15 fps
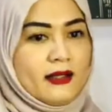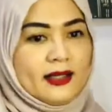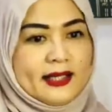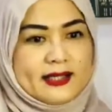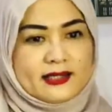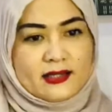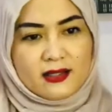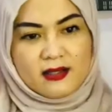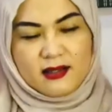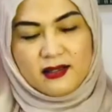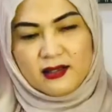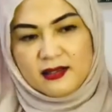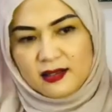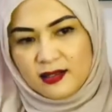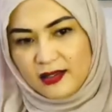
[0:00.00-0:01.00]
it's a
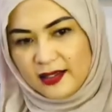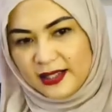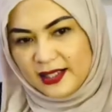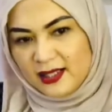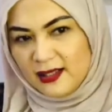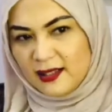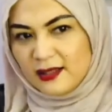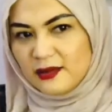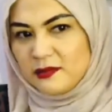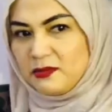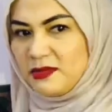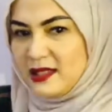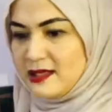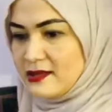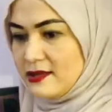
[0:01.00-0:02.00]
cardigan or
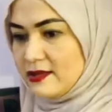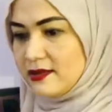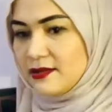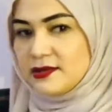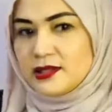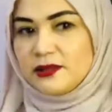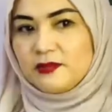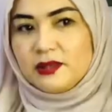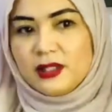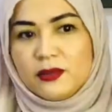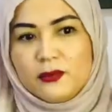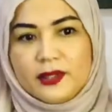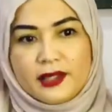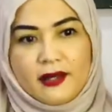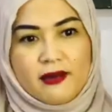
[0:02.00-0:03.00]
blazer or something,
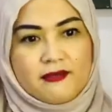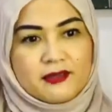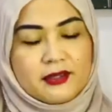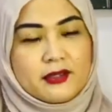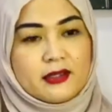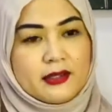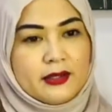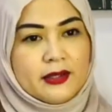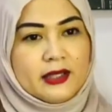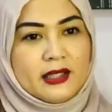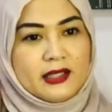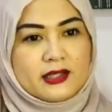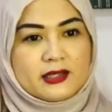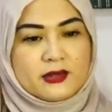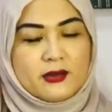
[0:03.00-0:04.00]
whatever.
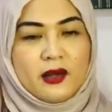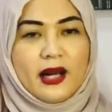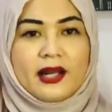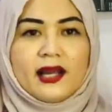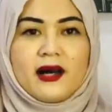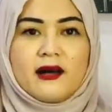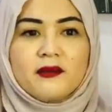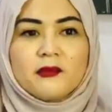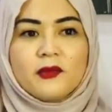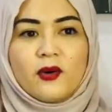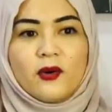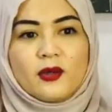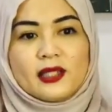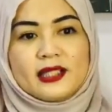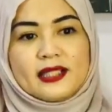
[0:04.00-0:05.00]
So I have
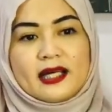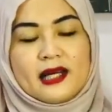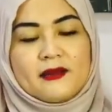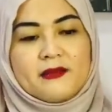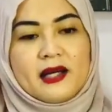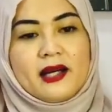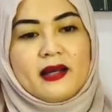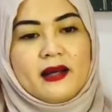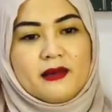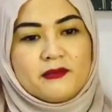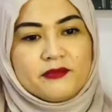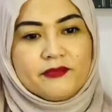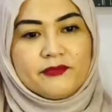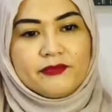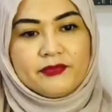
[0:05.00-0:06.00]
all the time, I
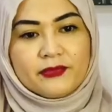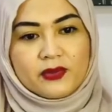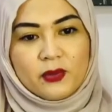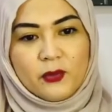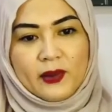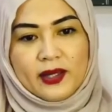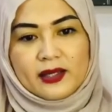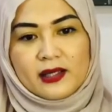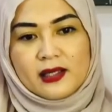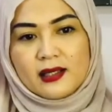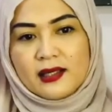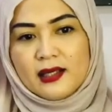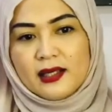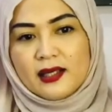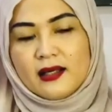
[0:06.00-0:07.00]
am wearing
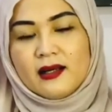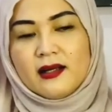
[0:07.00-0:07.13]
like